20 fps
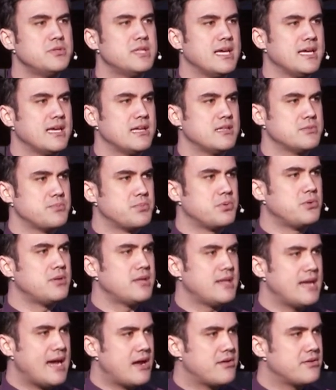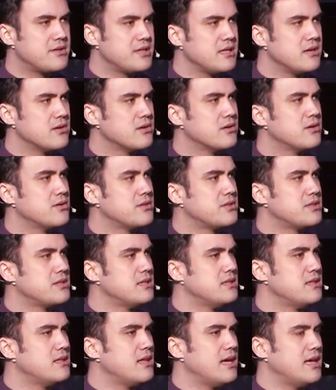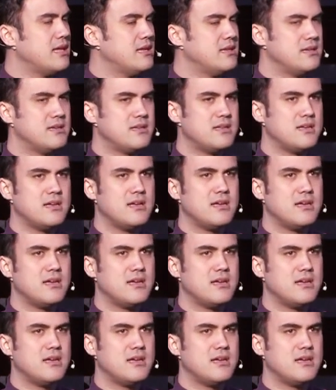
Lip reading: they get to pull it out of the earth and